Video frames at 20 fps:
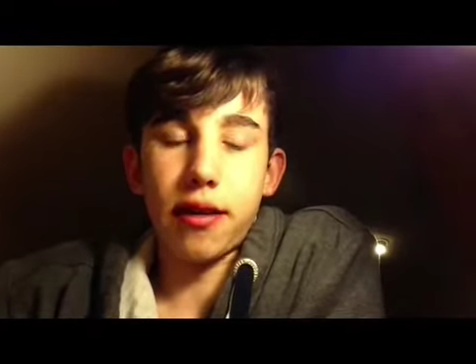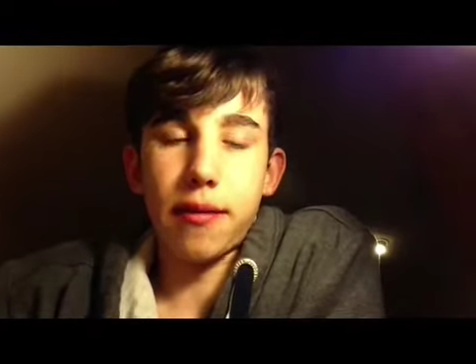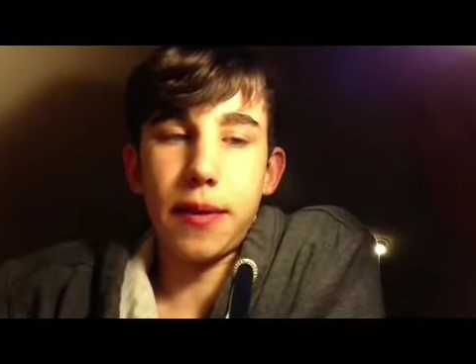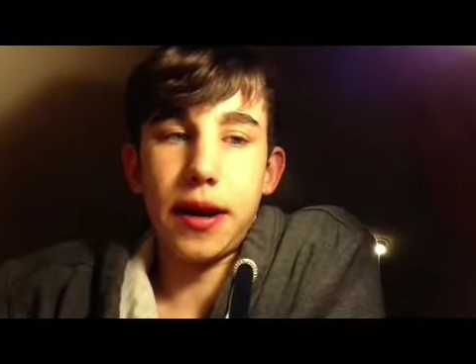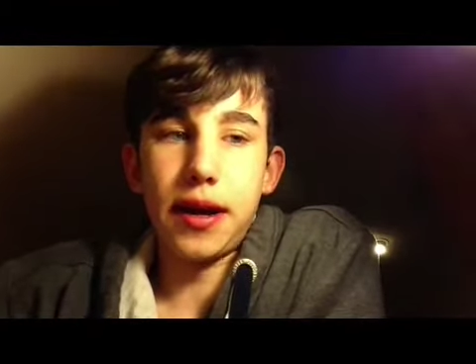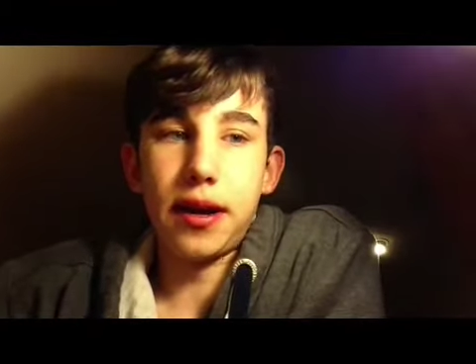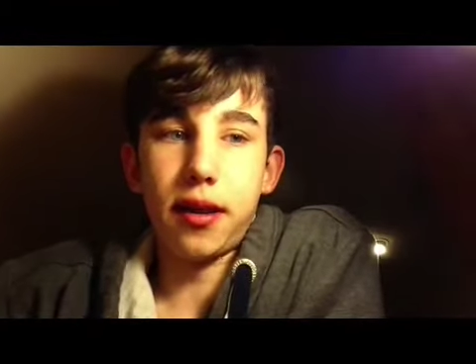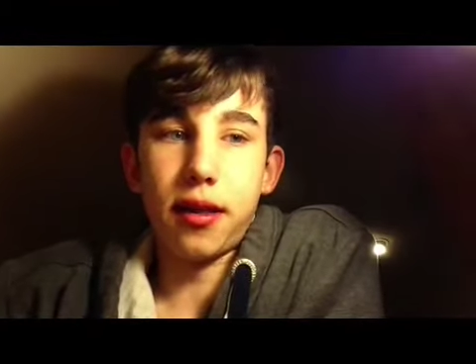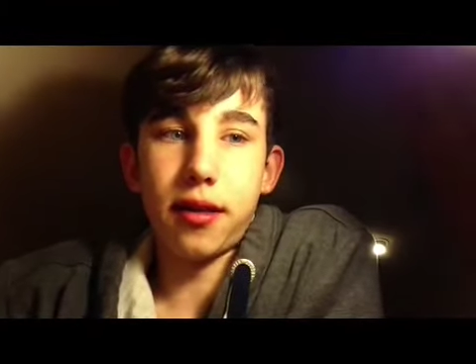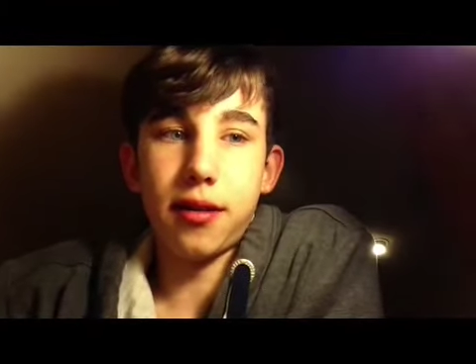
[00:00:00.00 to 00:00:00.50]
He
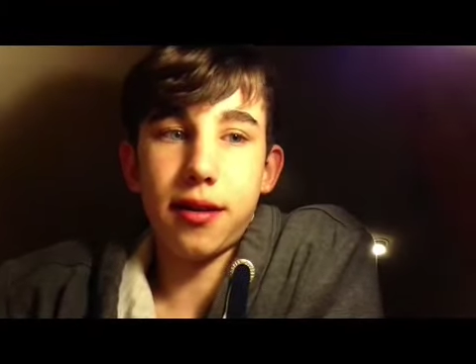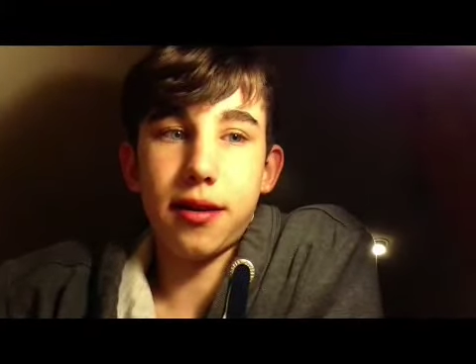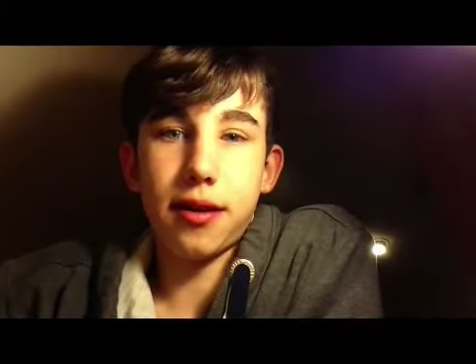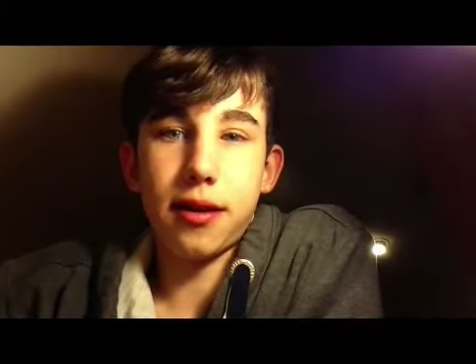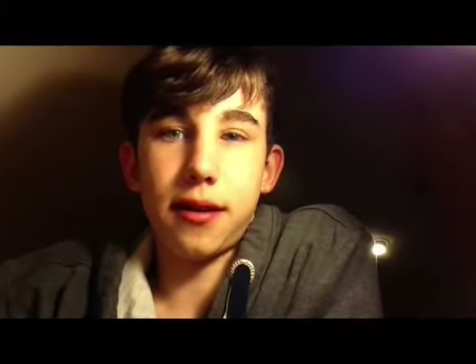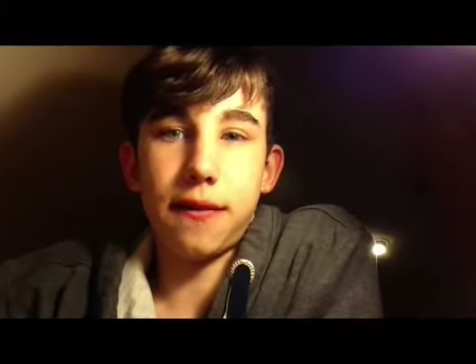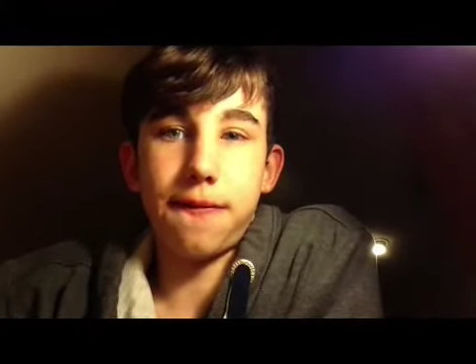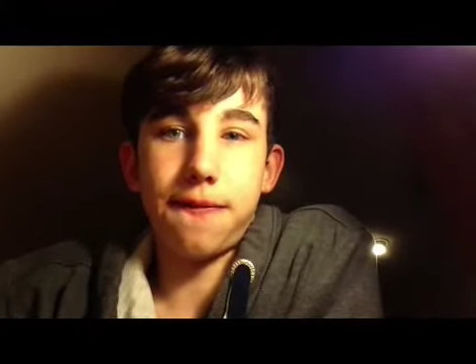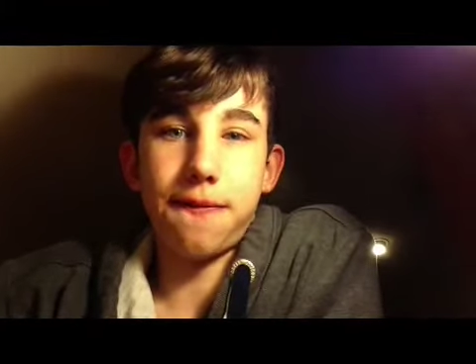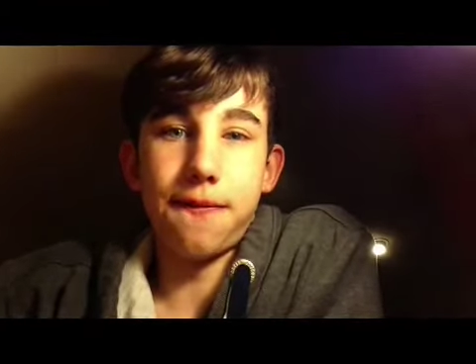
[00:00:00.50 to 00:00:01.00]
made
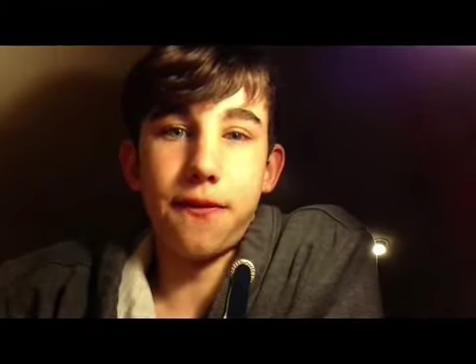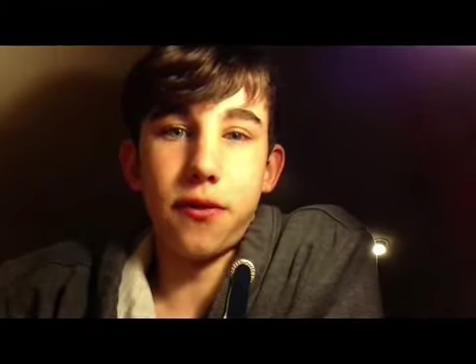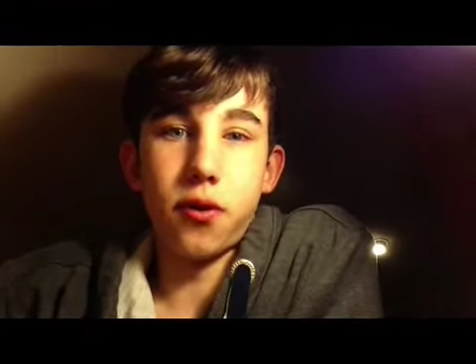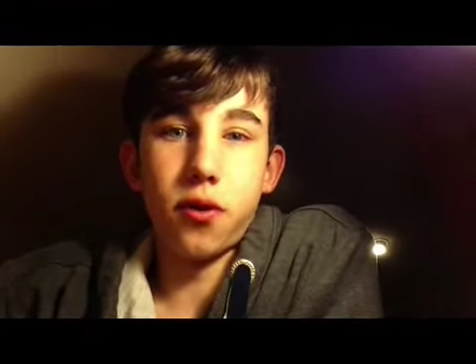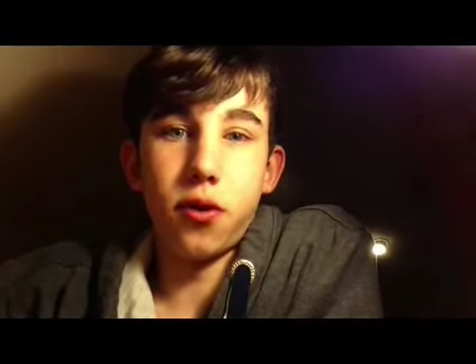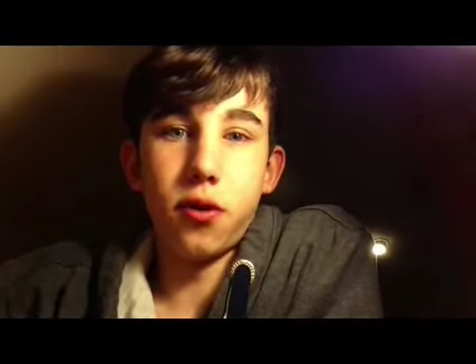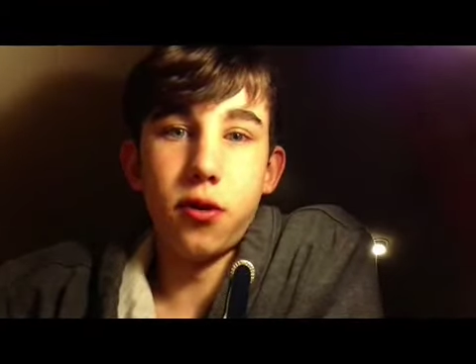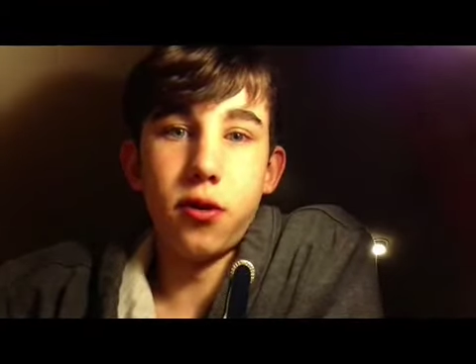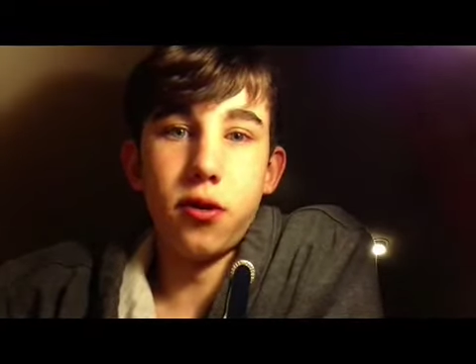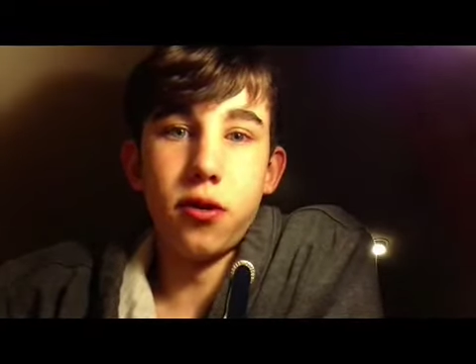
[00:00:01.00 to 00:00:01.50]

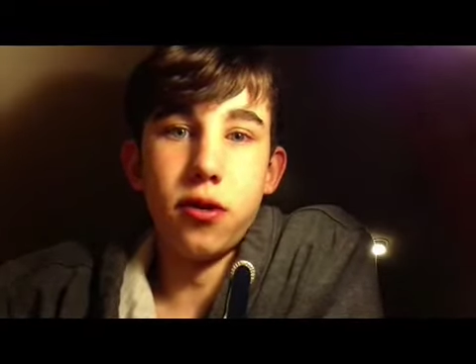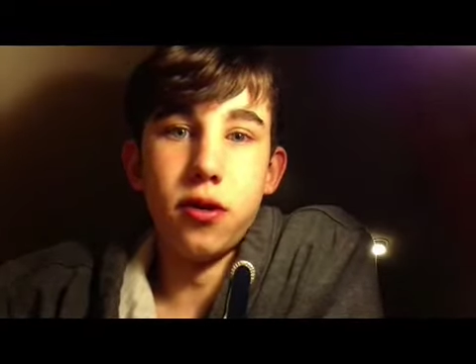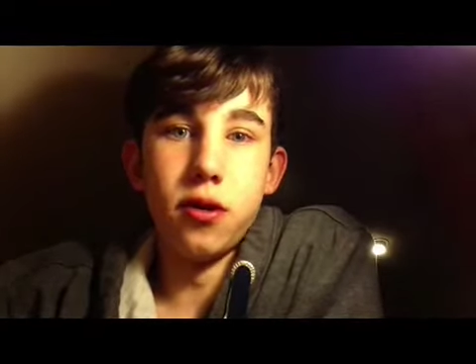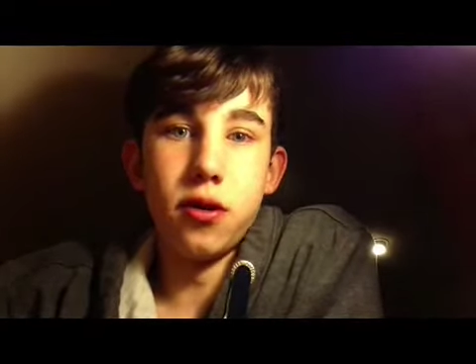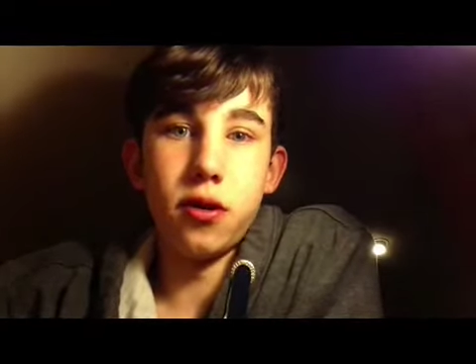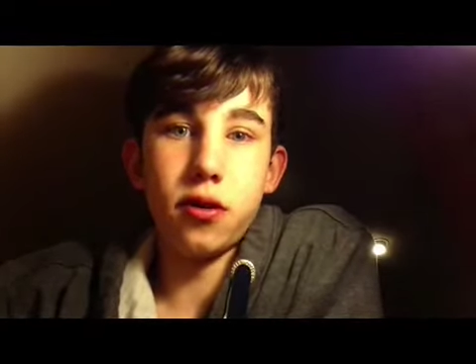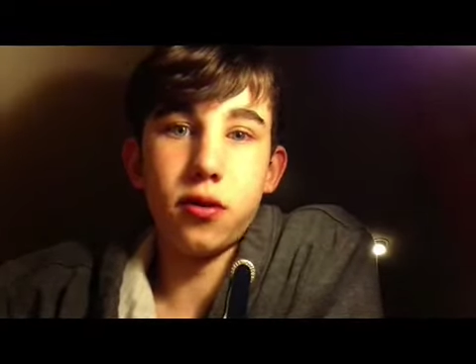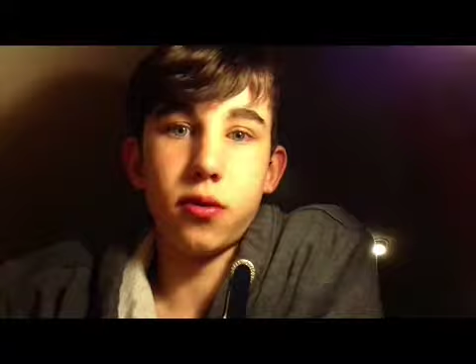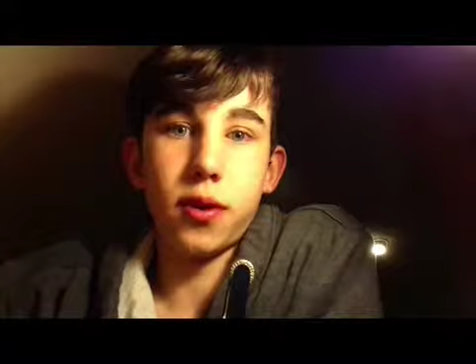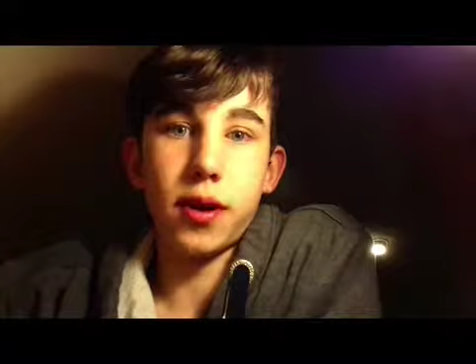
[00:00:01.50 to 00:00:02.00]
64
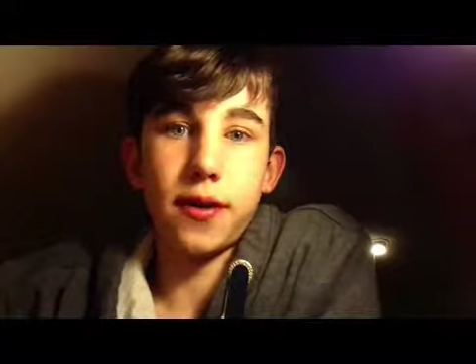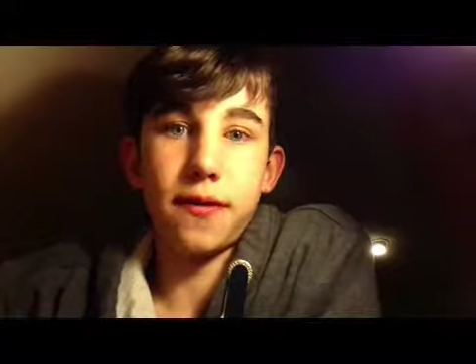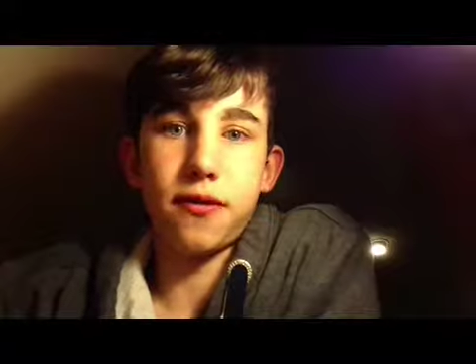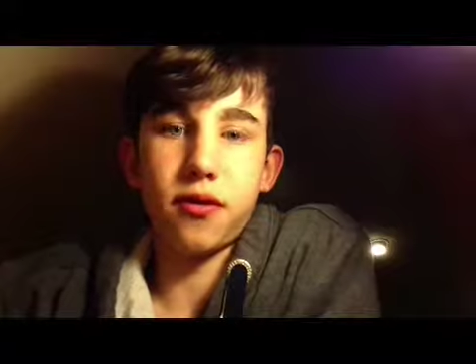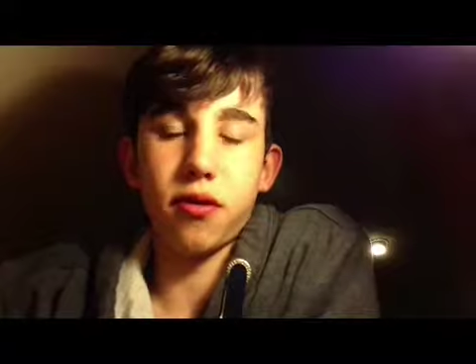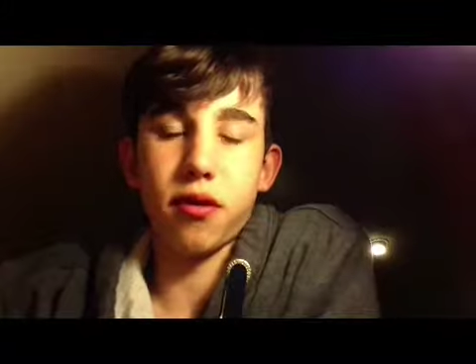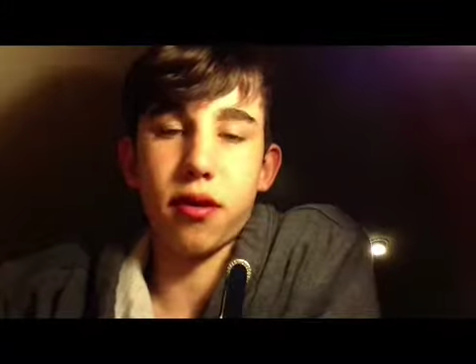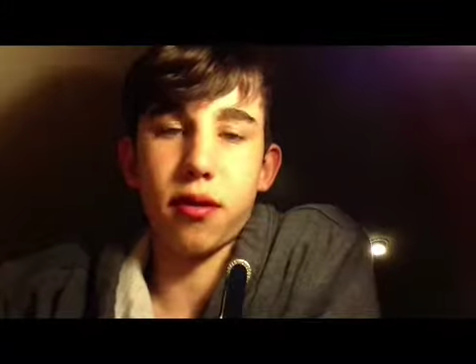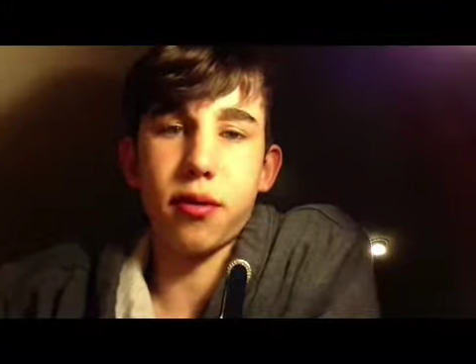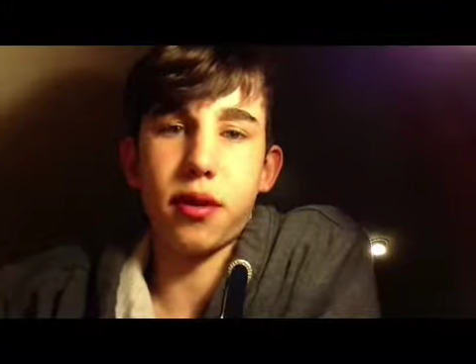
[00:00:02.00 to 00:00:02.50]
or
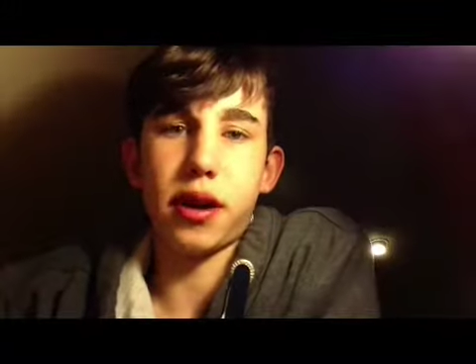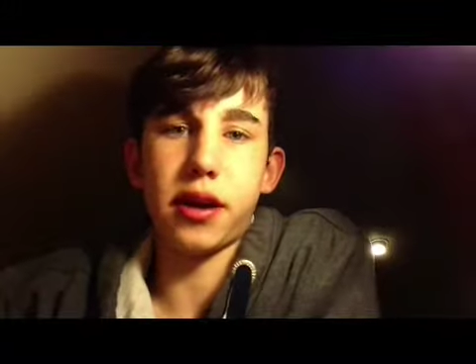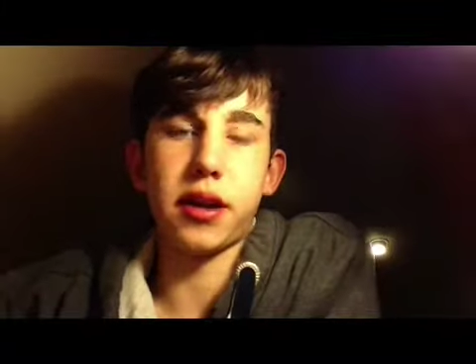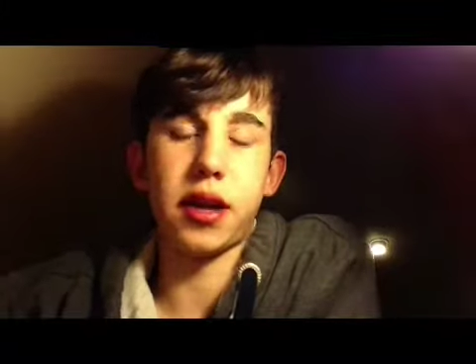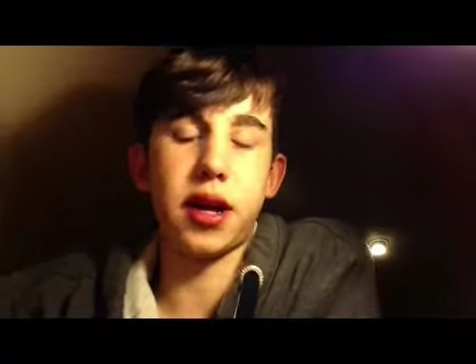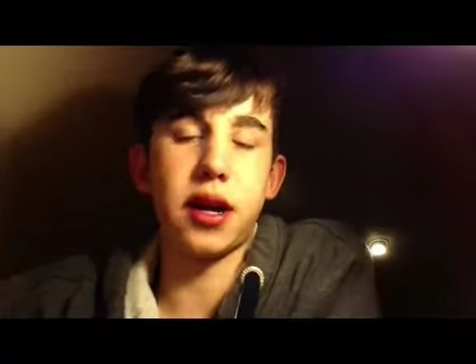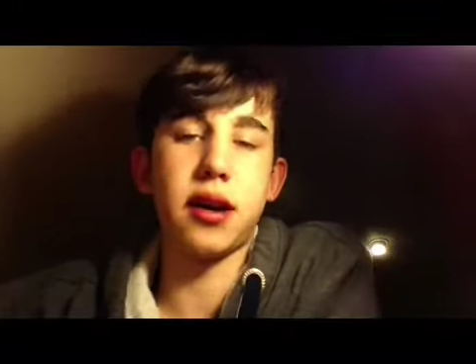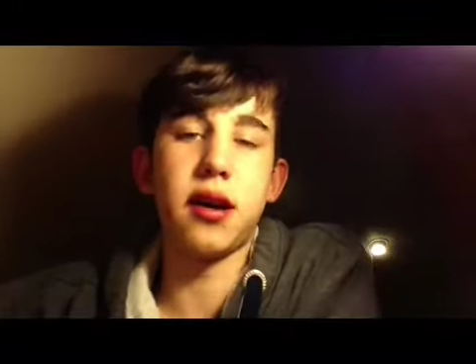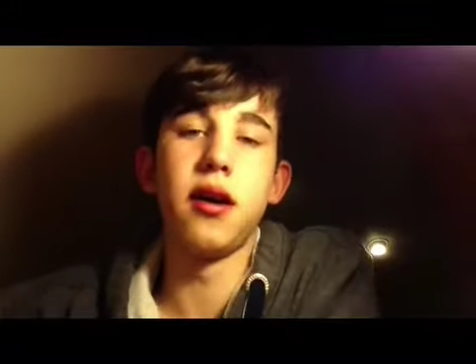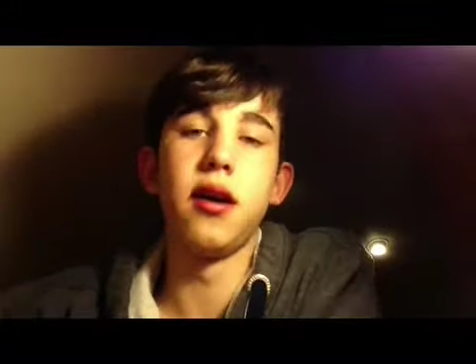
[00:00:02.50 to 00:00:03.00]
24, something like
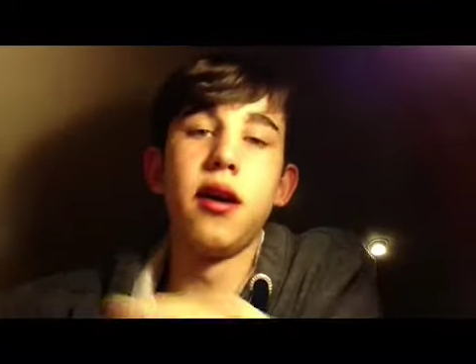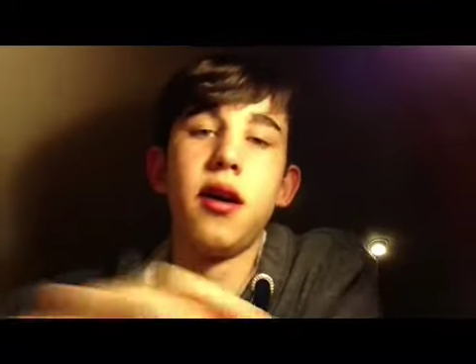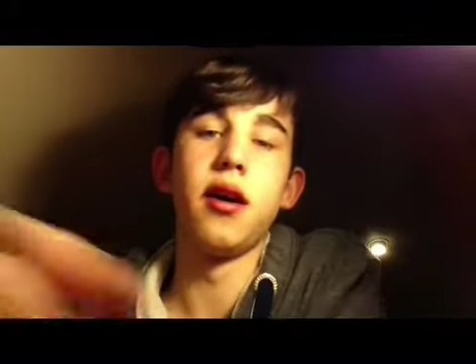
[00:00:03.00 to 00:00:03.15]
that.